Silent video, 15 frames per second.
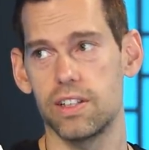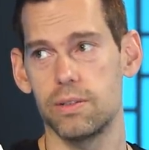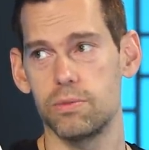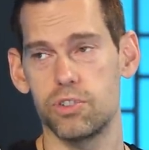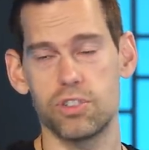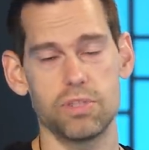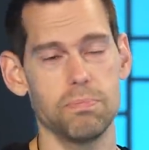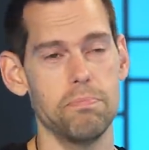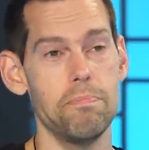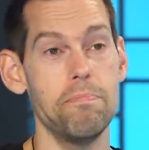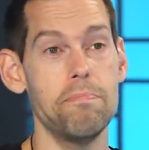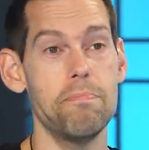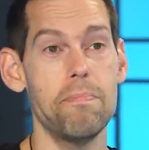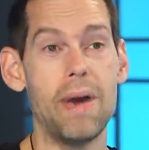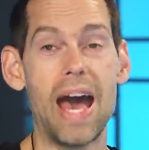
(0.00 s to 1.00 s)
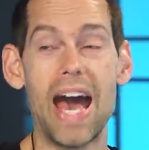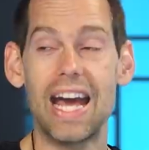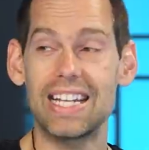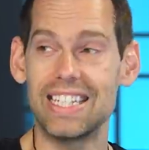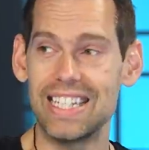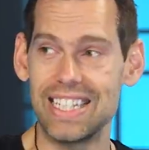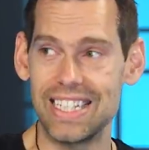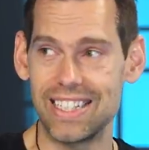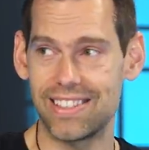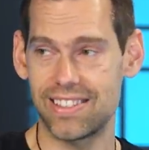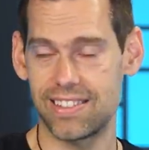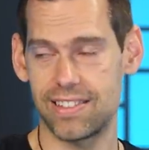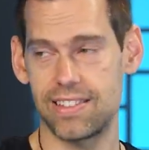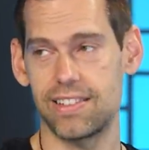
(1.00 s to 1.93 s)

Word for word: It was just madness.